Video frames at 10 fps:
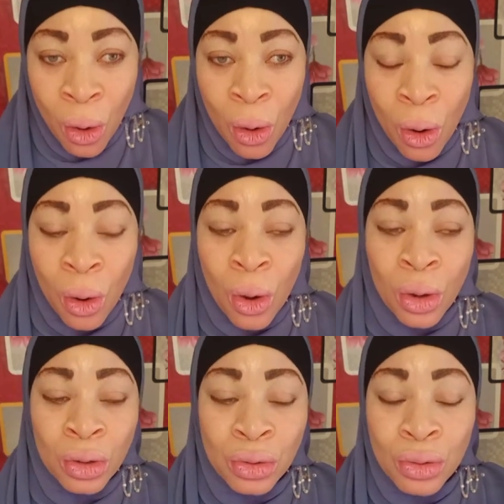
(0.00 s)
or
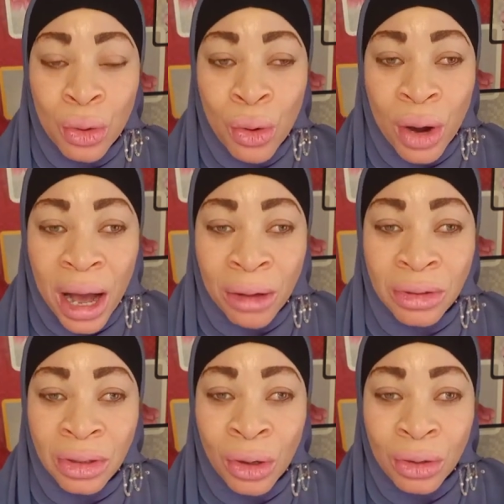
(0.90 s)
through
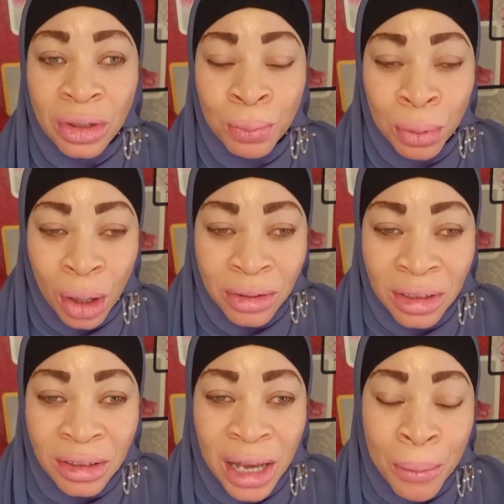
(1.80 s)
orals. Your blood
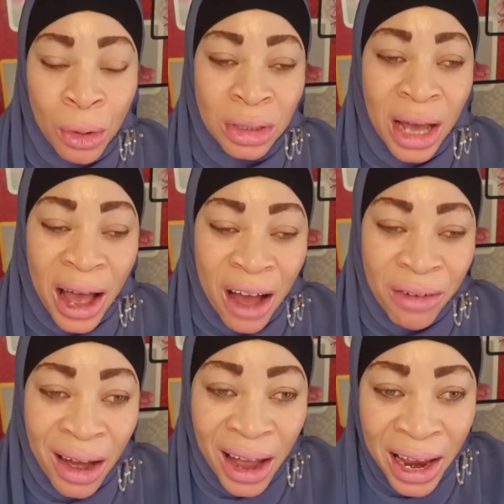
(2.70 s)
system must
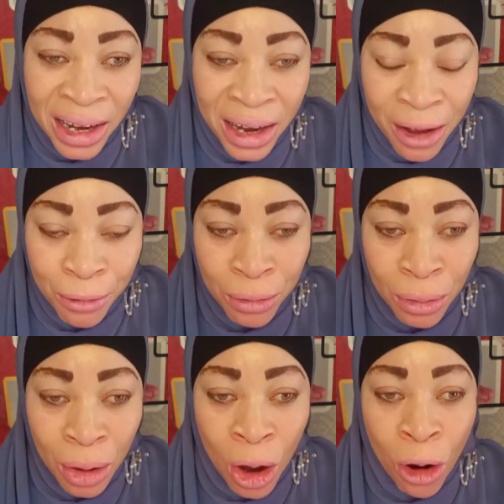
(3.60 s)
have high
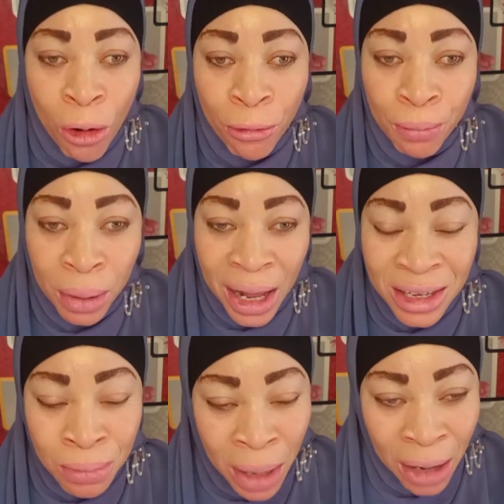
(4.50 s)
level of
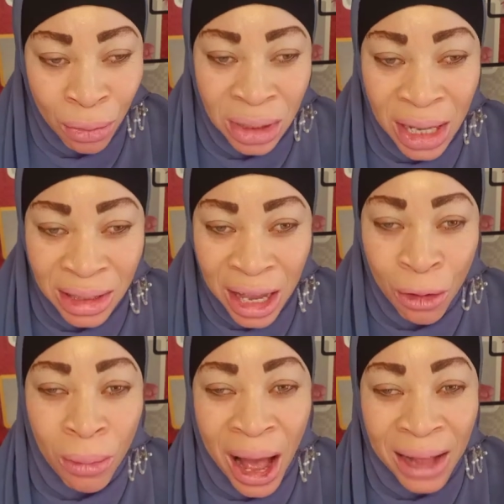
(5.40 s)
plasma
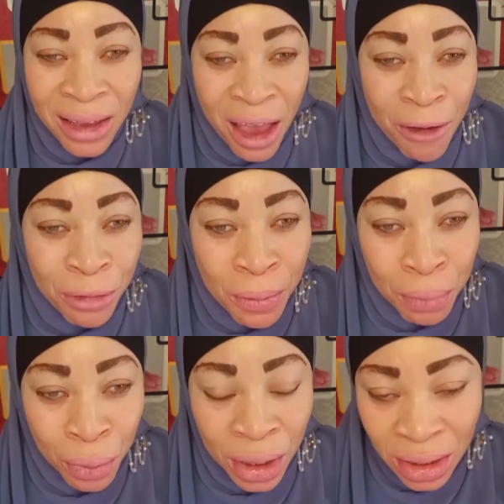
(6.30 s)
glutathione at every
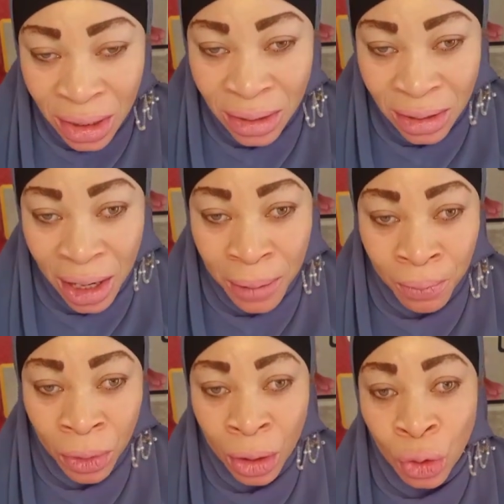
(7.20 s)
point in time
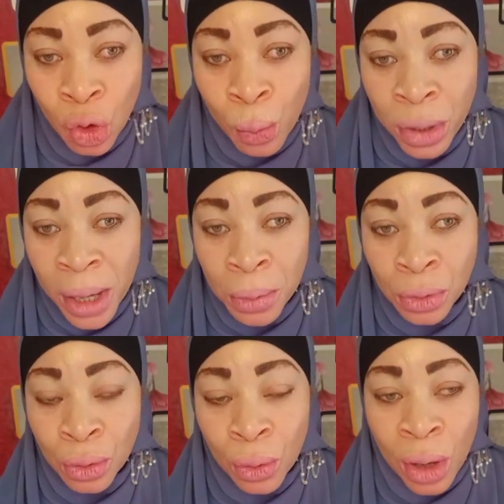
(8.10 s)
to be
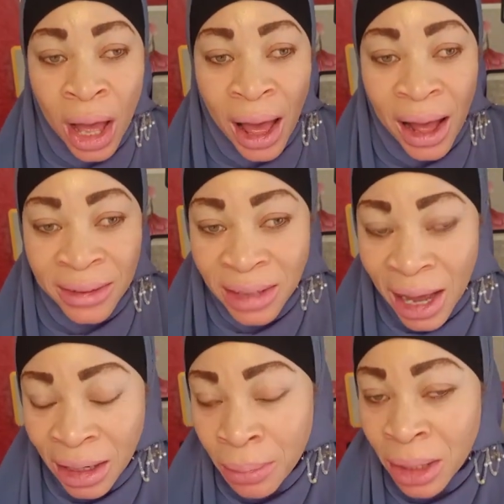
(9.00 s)
able to
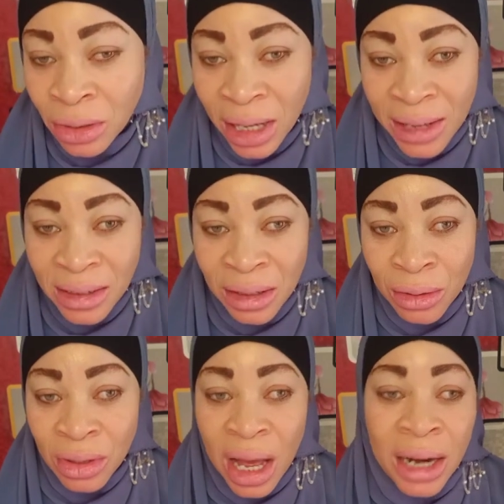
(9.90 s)
attack the melanocyte
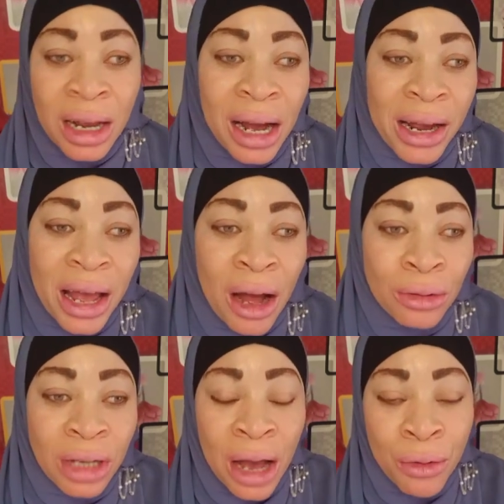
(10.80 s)
cells and carry
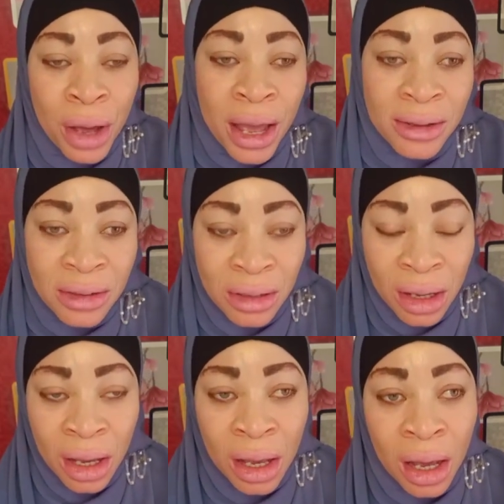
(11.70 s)
out ROS
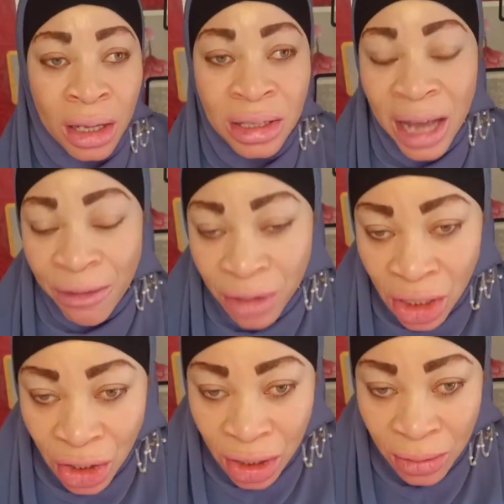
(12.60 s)

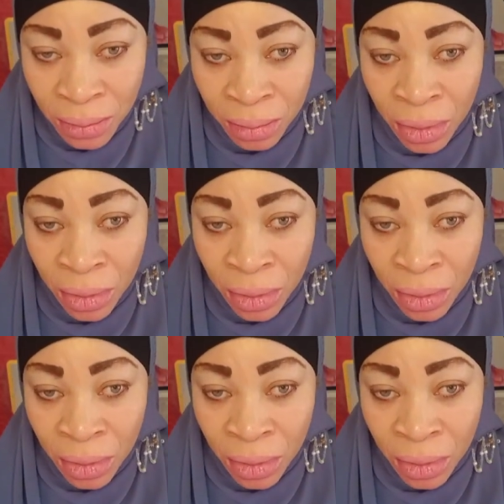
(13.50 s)
scavenging.